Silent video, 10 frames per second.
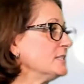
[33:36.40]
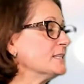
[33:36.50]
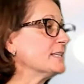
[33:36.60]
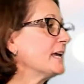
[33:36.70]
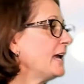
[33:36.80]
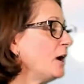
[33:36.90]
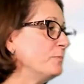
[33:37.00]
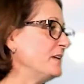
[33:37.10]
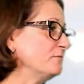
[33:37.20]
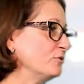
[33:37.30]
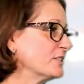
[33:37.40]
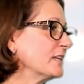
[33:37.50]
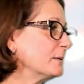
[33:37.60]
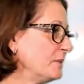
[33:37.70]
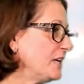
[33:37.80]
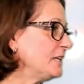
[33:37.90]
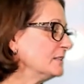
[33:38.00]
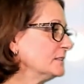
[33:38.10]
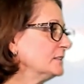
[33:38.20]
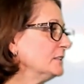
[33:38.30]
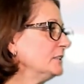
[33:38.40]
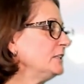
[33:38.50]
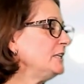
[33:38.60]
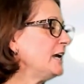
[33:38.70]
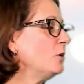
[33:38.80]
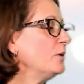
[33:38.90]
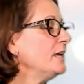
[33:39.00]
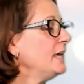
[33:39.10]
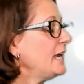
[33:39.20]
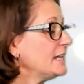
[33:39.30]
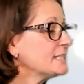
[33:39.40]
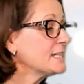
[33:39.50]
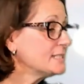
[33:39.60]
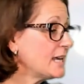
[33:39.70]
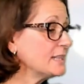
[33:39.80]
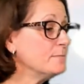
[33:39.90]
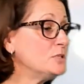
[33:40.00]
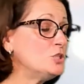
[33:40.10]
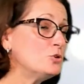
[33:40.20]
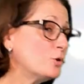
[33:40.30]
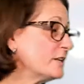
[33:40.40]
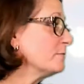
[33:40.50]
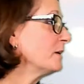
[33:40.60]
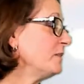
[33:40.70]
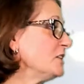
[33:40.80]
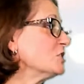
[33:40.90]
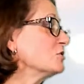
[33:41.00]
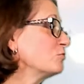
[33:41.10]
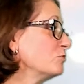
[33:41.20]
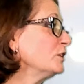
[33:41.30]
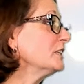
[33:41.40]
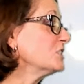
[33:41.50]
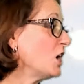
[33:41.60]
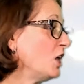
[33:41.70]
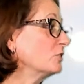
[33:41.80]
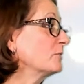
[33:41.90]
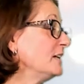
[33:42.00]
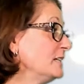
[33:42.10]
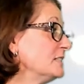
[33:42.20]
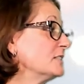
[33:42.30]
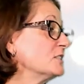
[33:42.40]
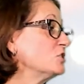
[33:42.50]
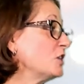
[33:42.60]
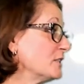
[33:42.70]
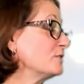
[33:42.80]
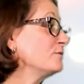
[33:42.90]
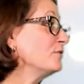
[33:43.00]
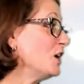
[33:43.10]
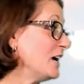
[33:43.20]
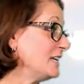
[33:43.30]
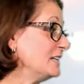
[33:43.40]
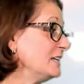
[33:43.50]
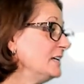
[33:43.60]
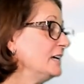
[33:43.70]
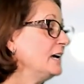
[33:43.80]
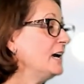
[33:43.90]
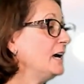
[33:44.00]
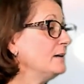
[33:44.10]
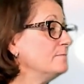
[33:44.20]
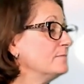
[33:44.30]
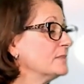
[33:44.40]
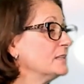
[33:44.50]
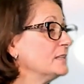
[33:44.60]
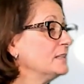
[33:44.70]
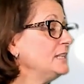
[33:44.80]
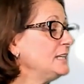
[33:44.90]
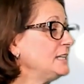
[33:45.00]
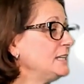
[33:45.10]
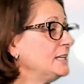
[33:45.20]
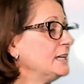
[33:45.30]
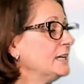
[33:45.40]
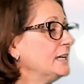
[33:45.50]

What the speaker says: is how painful is it going to be? And as I said, the majority of my patients really tolerate it just fine. The